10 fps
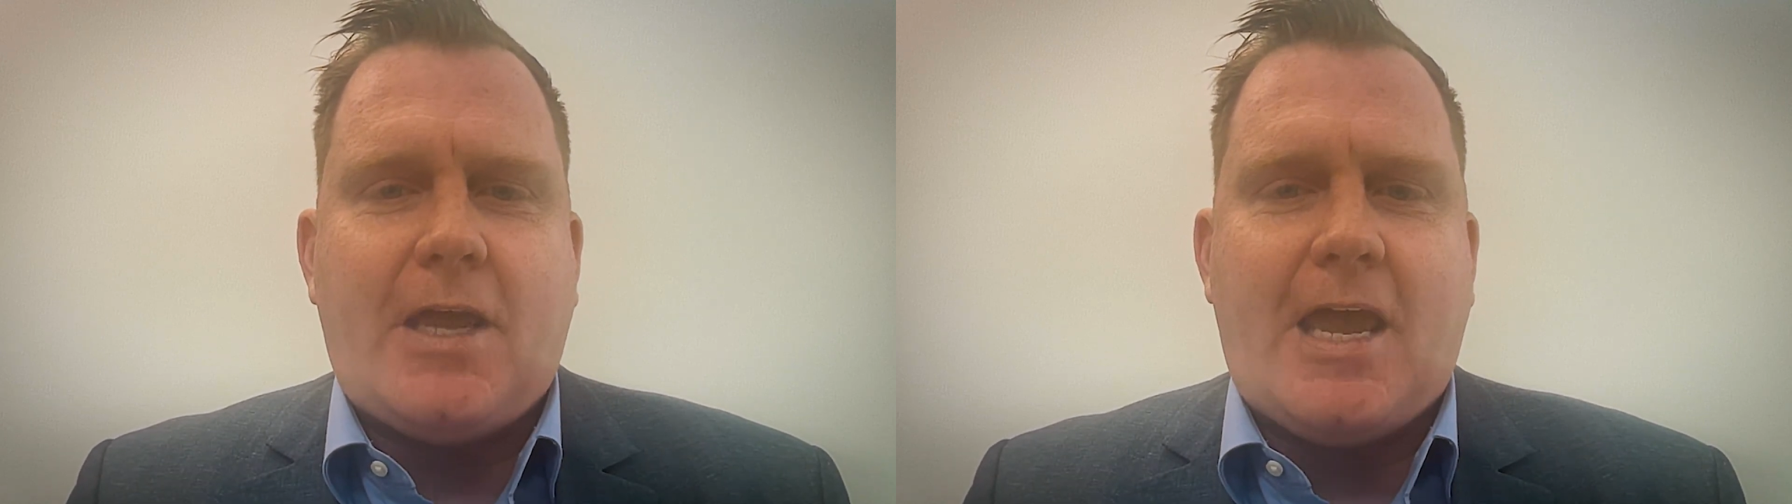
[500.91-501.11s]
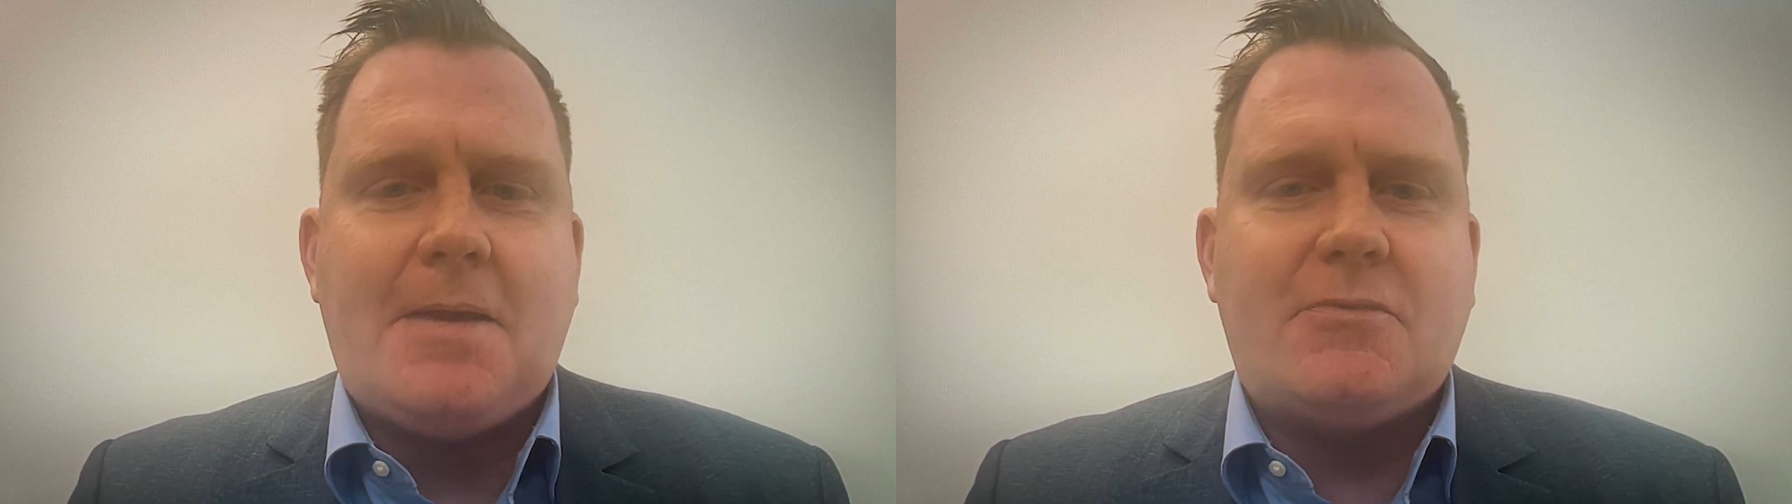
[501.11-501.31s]

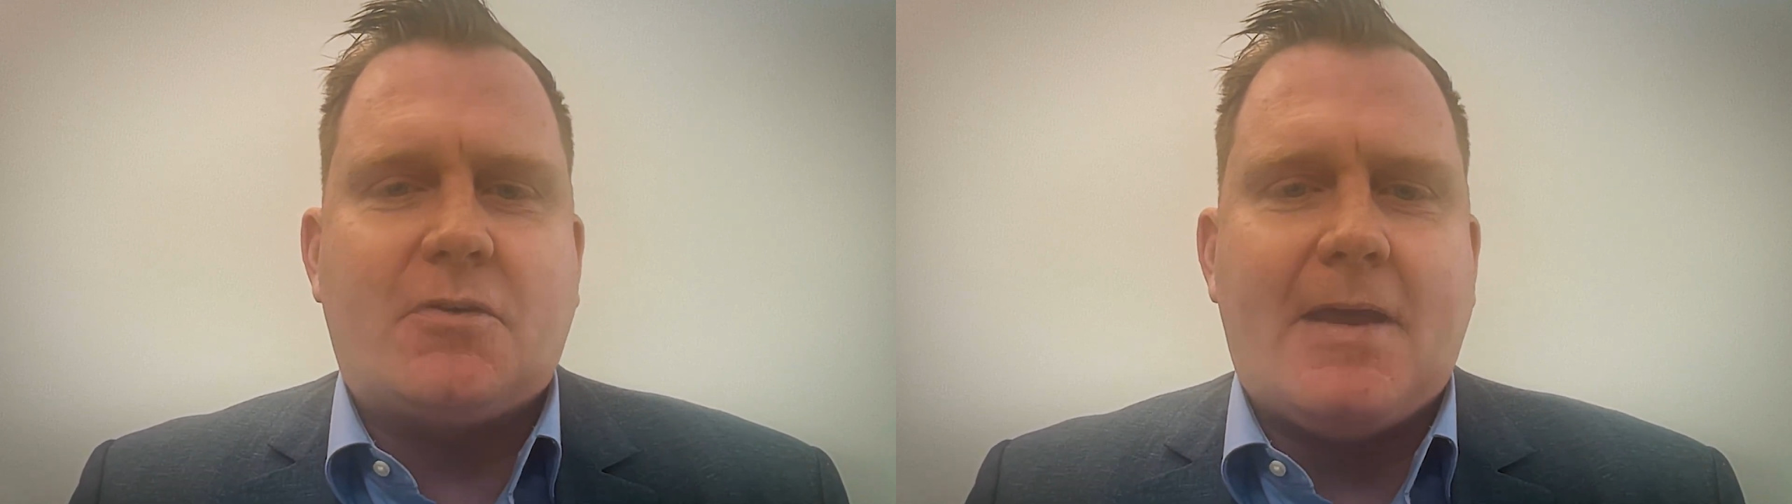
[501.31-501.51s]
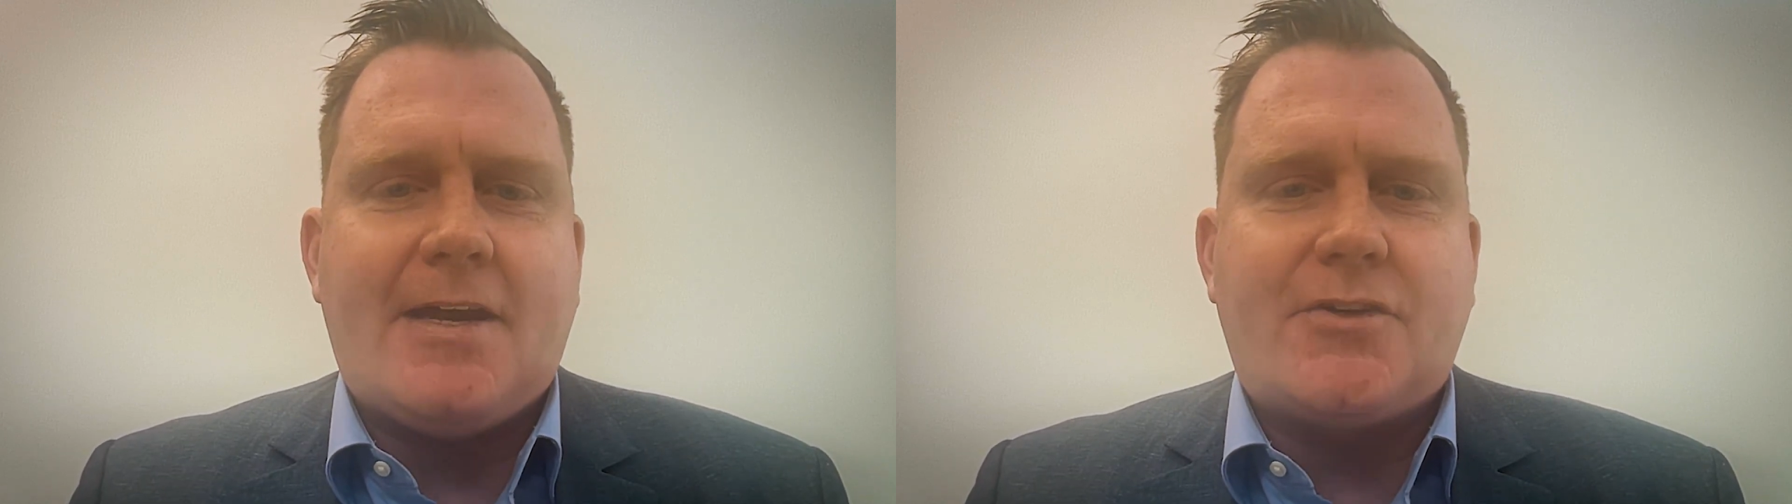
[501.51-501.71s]
came to
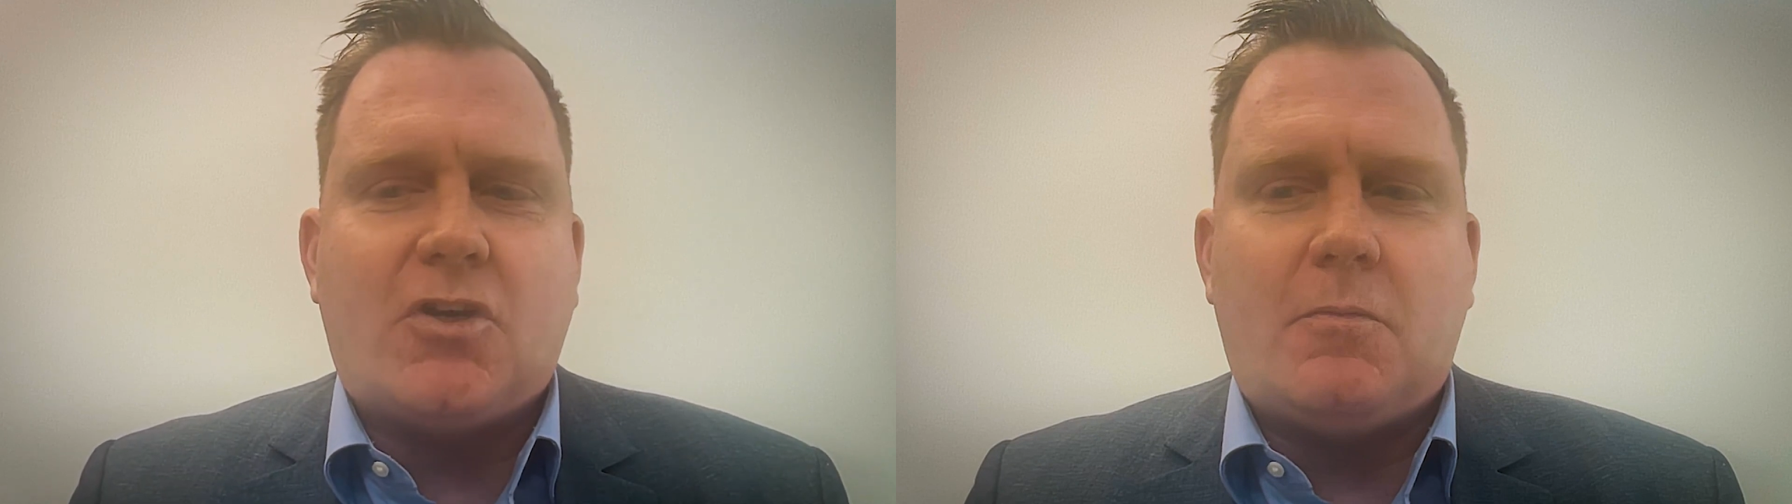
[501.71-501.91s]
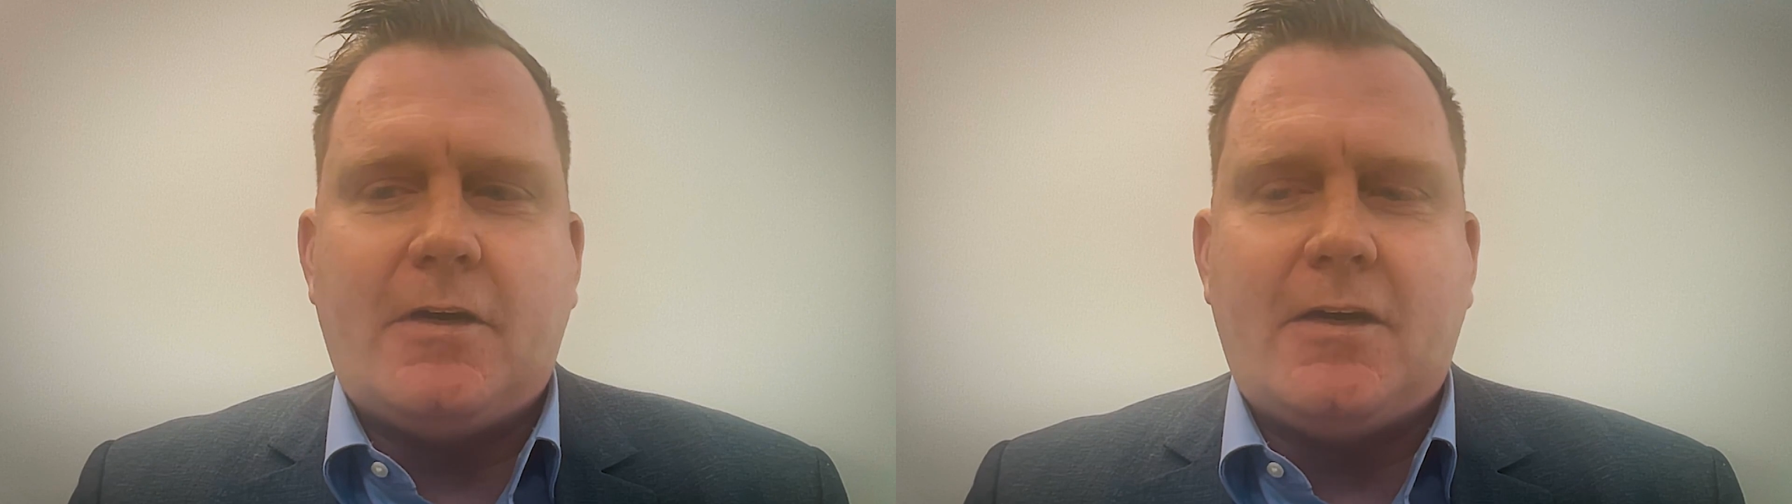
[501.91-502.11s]

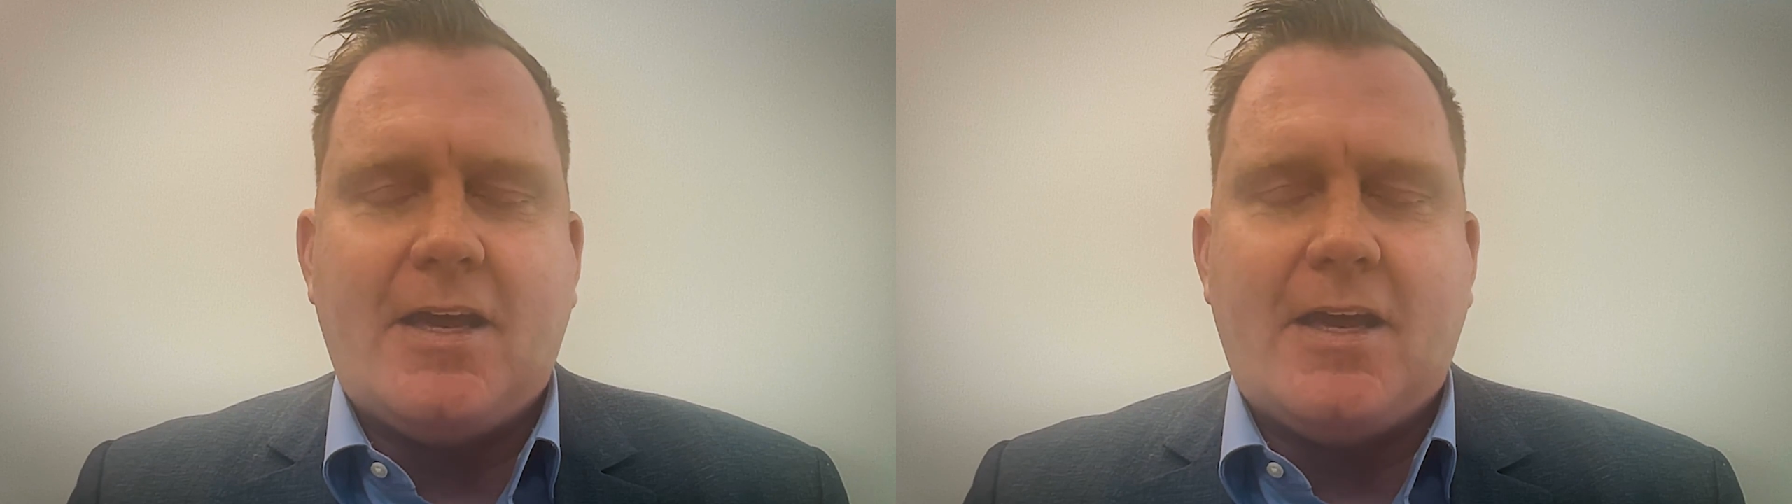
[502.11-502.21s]
Manitoba